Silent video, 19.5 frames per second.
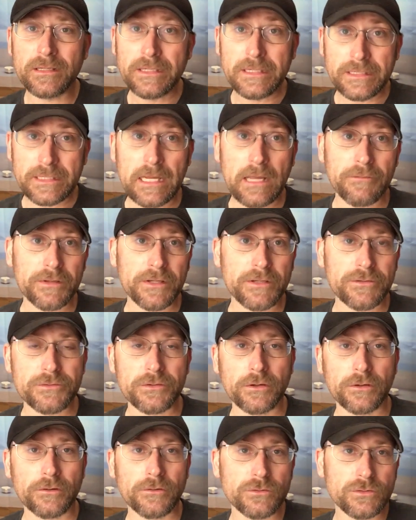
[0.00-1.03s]
Now the
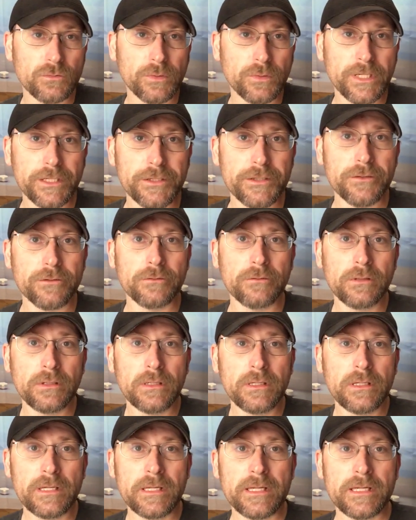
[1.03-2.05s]
internals we do
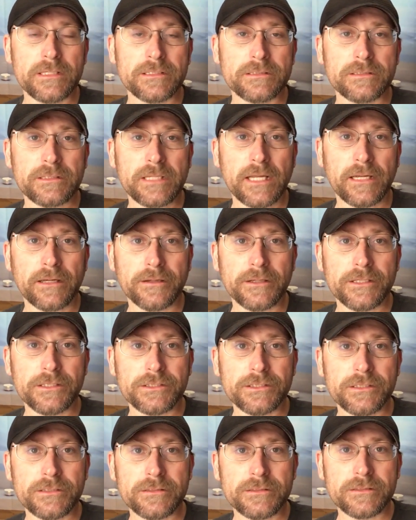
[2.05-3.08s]
as
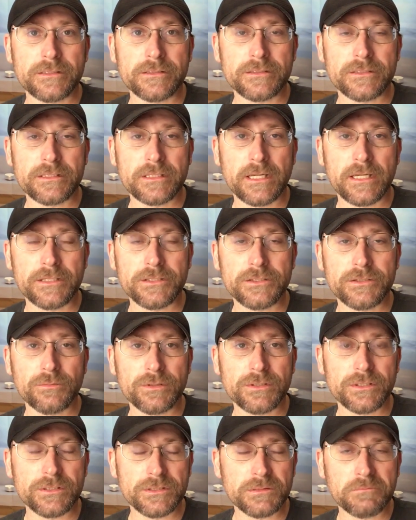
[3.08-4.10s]
technicians and such,
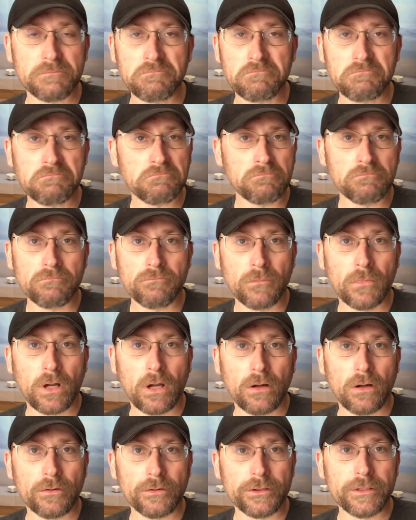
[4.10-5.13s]
which is
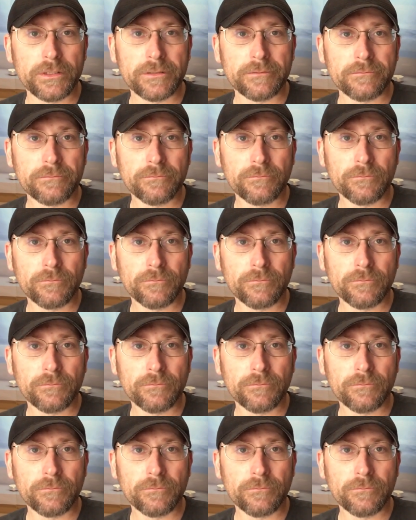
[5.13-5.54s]
all good.